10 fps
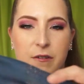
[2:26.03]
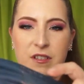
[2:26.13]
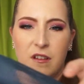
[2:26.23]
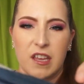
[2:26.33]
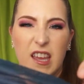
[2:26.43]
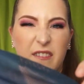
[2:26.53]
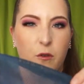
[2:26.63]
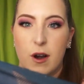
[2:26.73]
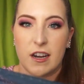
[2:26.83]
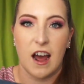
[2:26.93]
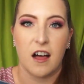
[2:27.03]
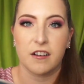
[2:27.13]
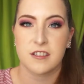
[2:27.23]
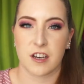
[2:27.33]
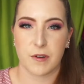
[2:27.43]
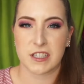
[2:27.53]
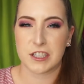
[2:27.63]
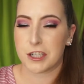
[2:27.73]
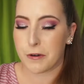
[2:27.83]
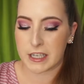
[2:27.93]
It was only like $40, so it
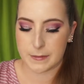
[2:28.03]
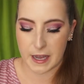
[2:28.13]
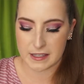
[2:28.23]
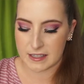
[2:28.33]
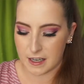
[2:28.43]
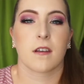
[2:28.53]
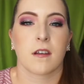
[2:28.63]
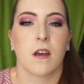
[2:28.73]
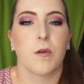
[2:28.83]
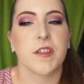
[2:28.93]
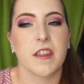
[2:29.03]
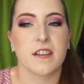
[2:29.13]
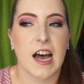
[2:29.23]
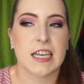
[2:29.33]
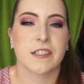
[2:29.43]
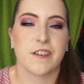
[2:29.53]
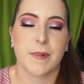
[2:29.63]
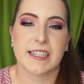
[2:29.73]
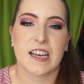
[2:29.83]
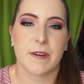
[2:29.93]
wasn't too expensive. Within the last few
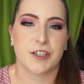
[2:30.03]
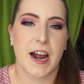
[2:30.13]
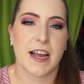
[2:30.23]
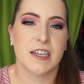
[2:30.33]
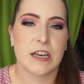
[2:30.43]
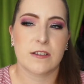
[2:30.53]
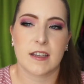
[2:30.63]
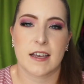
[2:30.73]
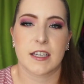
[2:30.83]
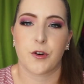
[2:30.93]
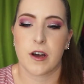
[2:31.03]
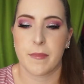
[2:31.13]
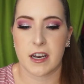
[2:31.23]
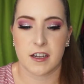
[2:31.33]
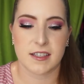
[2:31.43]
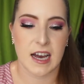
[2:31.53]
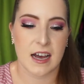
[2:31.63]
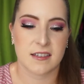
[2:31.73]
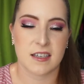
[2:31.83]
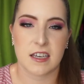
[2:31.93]
months, I've been trying to use less equipment on
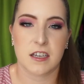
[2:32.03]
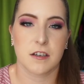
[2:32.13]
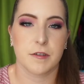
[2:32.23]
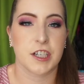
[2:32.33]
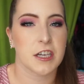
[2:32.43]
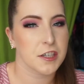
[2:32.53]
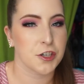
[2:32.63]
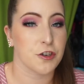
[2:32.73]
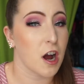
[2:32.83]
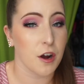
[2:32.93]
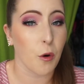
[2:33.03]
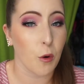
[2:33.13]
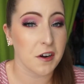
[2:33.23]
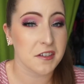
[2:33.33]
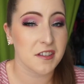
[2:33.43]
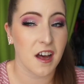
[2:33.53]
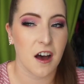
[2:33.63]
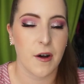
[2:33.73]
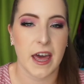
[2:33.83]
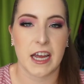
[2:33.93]
Sassy. She is a strong horse
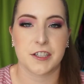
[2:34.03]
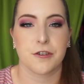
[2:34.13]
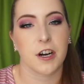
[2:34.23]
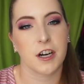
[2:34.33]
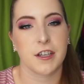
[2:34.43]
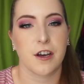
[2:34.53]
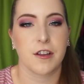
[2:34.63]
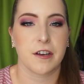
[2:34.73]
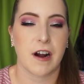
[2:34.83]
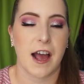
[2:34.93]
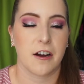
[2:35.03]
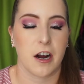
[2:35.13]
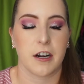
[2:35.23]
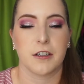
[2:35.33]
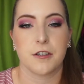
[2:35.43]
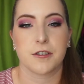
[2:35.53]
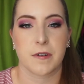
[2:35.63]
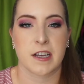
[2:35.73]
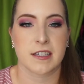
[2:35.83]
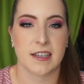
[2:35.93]
though, and I do currently only ride her in a loose
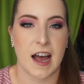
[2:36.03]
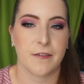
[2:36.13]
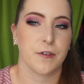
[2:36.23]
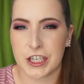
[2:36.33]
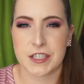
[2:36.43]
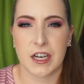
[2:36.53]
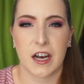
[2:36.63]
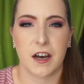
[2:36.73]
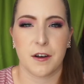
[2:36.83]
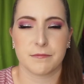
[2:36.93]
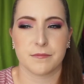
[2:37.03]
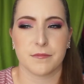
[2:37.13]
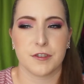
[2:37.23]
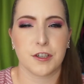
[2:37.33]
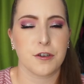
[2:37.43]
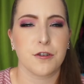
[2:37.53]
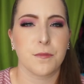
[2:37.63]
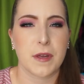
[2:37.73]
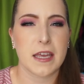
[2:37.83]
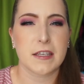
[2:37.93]
ring snaffle. Just a
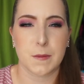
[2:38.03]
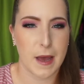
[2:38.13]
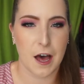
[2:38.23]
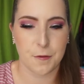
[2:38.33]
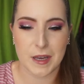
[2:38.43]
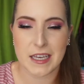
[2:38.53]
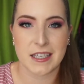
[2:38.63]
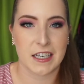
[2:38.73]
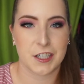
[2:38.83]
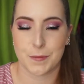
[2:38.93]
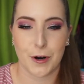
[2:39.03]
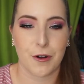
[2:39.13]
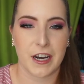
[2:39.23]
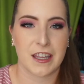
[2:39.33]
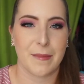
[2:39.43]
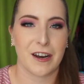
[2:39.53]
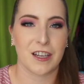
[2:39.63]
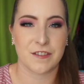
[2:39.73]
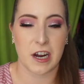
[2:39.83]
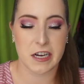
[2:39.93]
two-piece mouthpiece, and it's just broken in the middle.
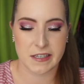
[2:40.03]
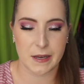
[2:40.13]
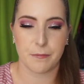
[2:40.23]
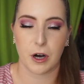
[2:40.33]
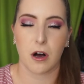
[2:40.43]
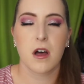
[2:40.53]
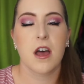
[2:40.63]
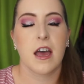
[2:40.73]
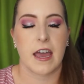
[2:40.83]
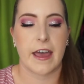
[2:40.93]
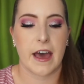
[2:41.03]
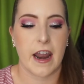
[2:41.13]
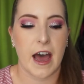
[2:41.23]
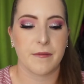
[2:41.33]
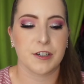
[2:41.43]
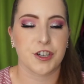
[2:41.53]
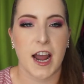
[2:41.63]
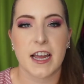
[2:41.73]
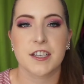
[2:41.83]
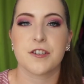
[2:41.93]
It's very simple, and I've been
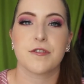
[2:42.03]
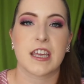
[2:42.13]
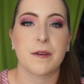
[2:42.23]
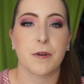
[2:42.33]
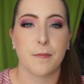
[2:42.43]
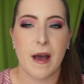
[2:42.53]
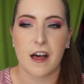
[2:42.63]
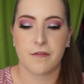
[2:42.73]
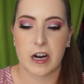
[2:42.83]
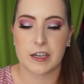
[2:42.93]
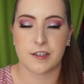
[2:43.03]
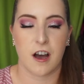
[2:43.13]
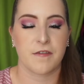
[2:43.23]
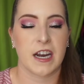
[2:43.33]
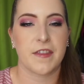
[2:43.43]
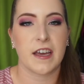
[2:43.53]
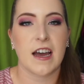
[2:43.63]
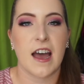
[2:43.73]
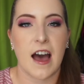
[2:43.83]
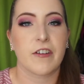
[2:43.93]
trying to keep her mouth very soft, and I think
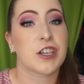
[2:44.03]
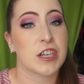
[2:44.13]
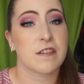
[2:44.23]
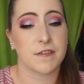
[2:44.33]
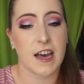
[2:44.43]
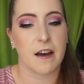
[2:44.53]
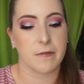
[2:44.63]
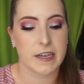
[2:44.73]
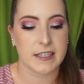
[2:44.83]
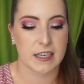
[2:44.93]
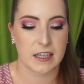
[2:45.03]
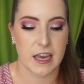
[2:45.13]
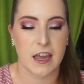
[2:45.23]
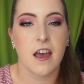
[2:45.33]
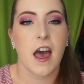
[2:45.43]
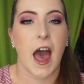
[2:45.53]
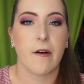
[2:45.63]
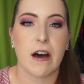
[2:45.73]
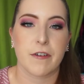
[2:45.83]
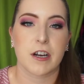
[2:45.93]
I have achieved that recently.
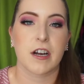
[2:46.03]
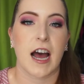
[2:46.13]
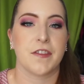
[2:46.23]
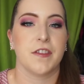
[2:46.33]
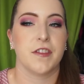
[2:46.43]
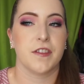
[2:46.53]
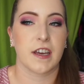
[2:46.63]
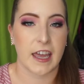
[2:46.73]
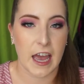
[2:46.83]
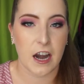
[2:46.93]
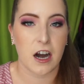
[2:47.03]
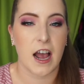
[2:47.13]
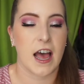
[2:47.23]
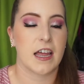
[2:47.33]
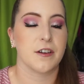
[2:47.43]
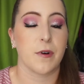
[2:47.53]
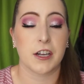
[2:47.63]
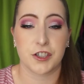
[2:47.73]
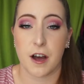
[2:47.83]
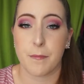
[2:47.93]
However, at the canter and
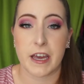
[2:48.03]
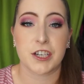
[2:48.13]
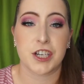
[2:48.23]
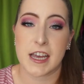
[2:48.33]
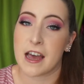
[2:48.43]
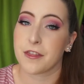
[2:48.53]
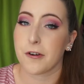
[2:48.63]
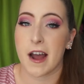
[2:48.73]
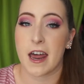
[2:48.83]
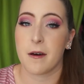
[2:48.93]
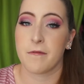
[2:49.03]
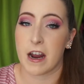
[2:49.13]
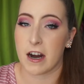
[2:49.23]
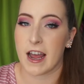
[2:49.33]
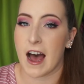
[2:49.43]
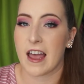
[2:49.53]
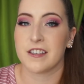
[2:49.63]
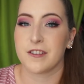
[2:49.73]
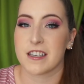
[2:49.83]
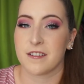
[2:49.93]
while jumping, she can throw her head up very high,
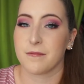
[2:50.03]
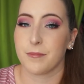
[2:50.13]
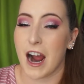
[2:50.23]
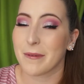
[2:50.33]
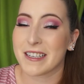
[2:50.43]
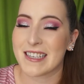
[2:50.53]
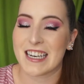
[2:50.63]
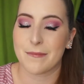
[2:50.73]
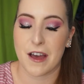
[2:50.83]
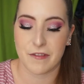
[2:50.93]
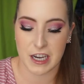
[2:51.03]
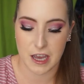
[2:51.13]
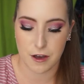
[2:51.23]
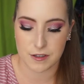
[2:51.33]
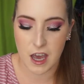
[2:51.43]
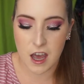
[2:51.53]
as you guys have probably seen in my videos.